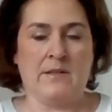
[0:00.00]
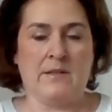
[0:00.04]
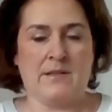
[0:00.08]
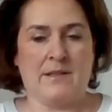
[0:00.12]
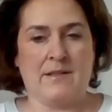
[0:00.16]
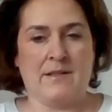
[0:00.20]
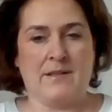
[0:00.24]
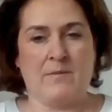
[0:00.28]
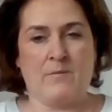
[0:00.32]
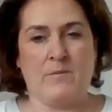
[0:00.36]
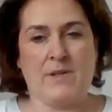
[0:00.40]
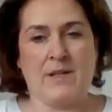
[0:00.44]

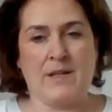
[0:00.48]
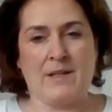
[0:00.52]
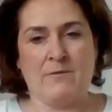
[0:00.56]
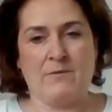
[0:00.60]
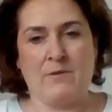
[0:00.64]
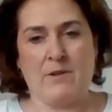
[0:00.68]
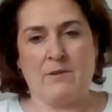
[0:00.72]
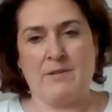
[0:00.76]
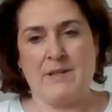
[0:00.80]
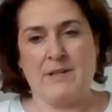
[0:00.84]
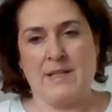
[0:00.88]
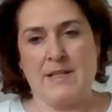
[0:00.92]
And then we can
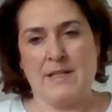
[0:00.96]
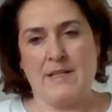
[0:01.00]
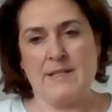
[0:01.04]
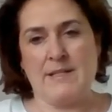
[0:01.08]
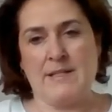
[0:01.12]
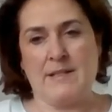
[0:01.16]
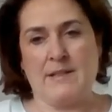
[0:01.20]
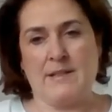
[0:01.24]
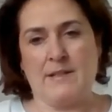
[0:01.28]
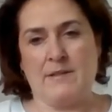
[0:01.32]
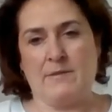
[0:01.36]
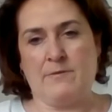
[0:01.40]
very
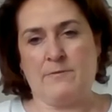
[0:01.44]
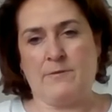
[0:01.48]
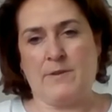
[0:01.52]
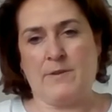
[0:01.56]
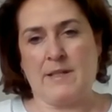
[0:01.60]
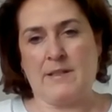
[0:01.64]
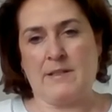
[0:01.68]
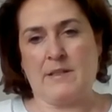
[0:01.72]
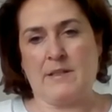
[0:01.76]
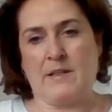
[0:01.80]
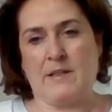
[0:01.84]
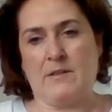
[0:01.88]
easily
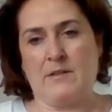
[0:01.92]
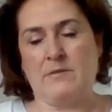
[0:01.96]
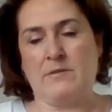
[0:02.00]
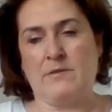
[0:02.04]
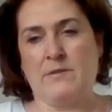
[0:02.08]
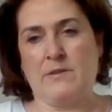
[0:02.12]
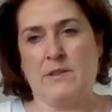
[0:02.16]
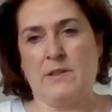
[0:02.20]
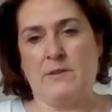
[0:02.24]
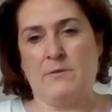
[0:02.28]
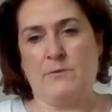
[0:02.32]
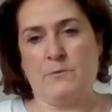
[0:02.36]
find
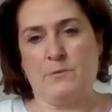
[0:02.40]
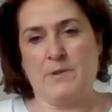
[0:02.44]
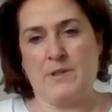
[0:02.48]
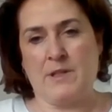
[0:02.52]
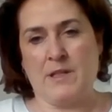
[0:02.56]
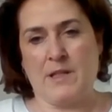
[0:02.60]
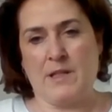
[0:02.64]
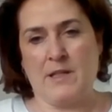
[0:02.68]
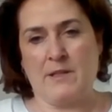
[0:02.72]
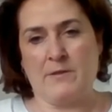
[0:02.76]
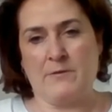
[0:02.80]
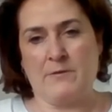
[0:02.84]
out if we
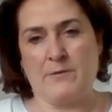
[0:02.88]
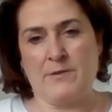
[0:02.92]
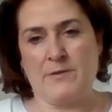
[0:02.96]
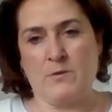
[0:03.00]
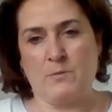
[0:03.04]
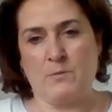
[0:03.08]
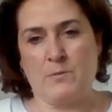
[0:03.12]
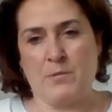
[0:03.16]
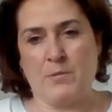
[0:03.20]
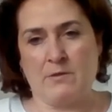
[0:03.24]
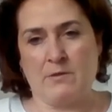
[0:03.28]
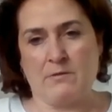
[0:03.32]
have a
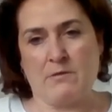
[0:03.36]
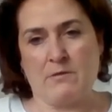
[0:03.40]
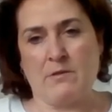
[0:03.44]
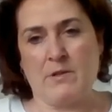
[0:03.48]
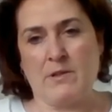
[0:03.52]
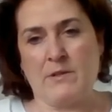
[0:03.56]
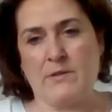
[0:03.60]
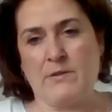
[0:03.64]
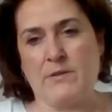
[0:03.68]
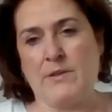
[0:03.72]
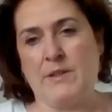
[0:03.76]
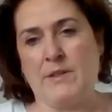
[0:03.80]

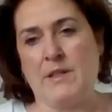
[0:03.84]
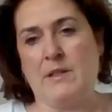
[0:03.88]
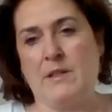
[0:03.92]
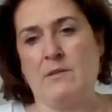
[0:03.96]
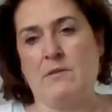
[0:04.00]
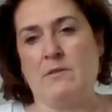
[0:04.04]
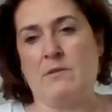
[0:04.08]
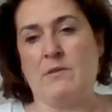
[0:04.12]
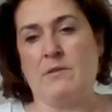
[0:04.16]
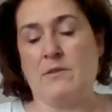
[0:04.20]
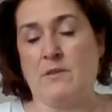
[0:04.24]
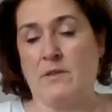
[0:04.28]
superiority
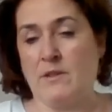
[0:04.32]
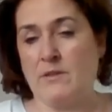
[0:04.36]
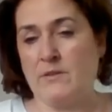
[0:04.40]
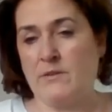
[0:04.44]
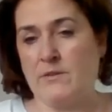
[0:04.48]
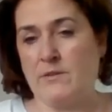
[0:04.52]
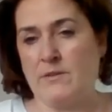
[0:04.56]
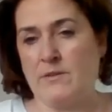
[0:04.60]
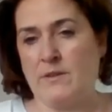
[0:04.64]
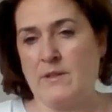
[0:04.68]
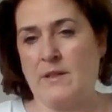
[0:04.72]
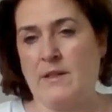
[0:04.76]
or
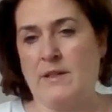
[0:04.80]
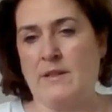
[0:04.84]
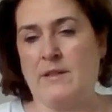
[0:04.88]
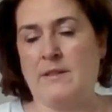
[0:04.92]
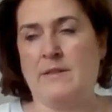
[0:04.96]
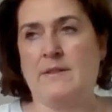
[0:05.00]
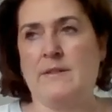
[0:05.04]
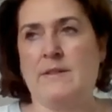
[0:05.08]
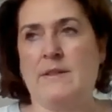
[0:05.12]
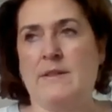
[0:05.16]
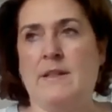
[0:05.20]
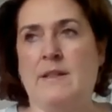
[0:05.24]
not.
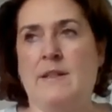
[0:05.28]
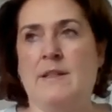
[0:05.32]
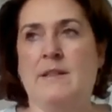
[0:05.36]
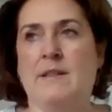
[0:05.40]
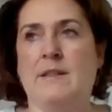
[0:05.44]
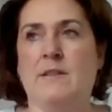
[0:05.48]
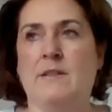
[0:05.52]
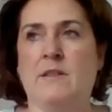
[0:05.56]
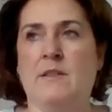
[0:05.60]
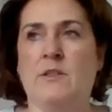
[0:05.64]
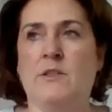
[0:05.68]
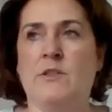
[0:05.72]
And in
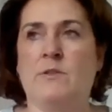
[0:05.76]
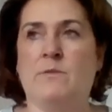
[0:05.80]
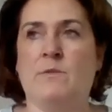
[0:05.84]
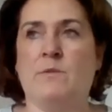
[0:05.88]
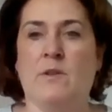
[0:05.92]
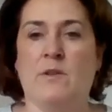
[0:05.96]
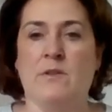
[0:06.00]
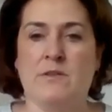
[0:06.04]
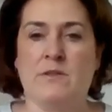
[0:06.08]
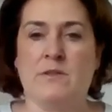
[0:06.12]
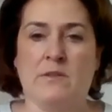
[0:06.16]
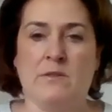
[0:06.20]
addition, we
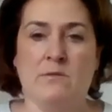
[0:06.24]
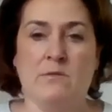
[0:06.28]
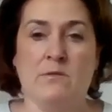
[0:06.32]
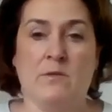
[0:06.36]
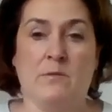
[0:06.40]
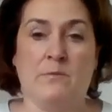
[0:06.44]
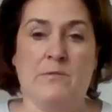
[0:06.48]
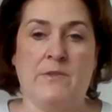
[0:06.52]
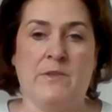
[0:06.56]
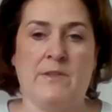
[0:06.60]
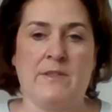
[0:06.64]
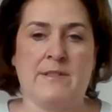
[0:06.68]
also do
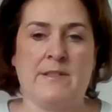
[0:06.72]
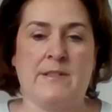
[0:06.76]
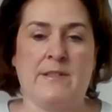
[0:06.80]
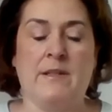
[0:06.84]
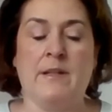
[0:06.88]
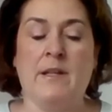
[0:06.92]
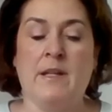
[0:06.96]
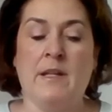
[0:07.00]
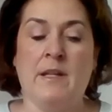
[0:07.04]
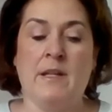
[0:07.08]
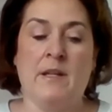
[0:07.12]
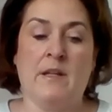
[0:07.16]

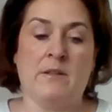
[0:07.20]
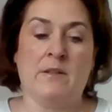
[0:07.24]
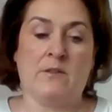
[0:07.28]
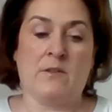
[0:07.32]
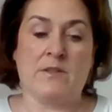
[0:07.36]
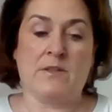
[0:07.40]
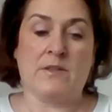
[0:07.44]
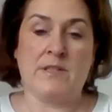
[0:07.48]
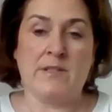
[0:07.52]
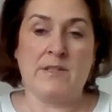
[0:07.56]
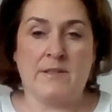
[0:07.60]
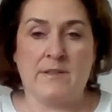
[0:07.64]
obviously
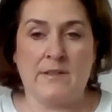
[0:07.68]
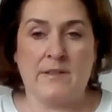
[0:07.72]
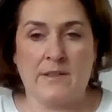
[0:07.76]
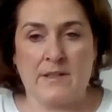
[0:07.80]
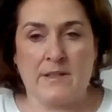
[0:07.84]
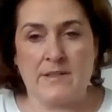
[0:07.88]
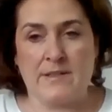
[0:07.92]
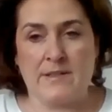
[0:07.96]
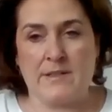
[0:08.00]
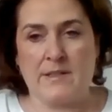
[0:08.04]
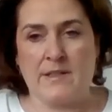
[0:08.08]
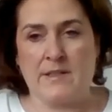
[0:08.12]
toxicity
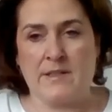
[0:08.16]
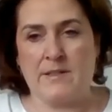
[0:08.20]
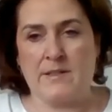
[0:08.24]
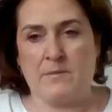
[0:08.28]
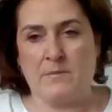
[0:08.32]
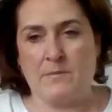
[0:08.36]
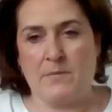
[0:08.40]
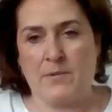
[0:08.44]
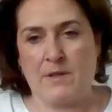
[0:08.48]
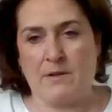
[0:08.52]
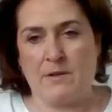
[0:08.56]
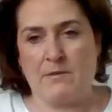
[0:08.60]
assays
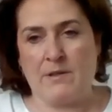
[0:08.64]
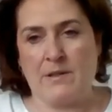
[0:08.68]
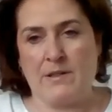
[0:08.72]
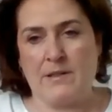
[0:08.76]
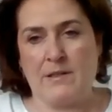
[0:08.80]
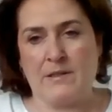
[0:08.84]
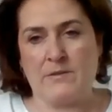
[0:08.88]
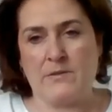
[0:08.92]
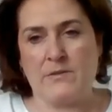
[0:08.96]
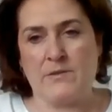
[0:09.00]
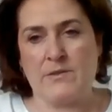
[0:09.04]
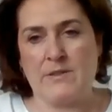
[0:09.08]
in
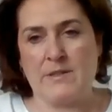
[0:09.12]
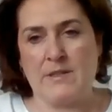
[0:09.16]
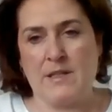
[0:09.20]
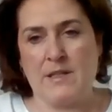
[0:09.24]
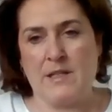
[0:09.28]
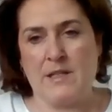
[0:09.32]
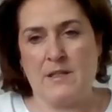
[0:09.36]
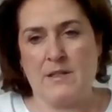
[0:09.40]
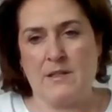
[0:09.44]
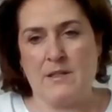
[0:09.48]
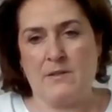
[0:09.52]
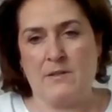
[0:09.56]
parallel to
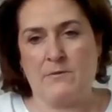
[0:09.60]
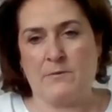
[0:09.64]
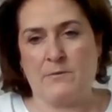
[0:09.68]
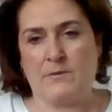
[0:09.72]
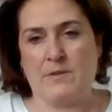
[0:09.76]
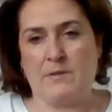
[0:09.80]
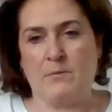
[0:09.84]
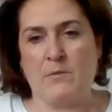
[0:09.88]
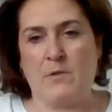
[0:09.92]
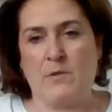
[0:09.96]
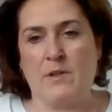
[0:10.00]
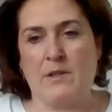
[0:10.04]
see if
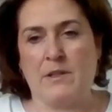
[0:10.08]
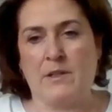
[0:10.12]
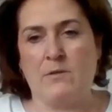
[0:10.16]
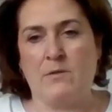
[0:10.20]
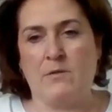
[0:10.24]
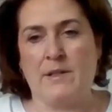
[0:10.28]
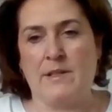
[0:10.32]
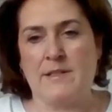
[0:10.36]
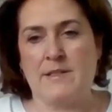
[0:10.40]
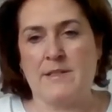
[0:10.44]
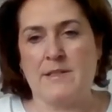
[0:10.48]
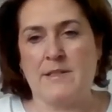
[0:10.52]
the
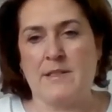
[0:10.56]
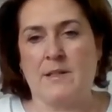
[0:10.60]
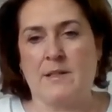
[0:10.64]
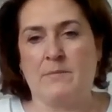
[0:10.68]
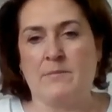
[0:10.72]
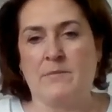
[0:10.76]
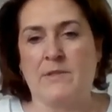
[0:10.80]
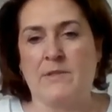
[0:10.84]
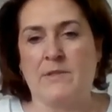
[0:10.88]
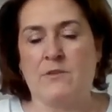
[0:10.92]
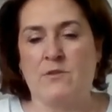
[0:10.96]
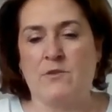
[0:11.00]
molecule has
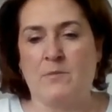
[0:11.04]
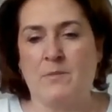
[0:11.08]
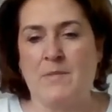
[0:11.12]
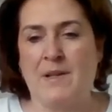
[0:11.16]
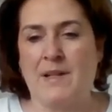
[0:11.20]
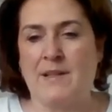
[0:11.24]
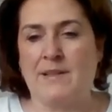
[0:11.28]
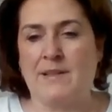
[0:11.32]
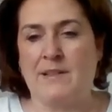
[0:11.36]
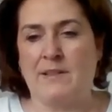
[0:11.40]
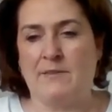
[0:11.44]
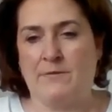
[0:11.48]
some
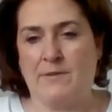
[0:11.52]
detrimental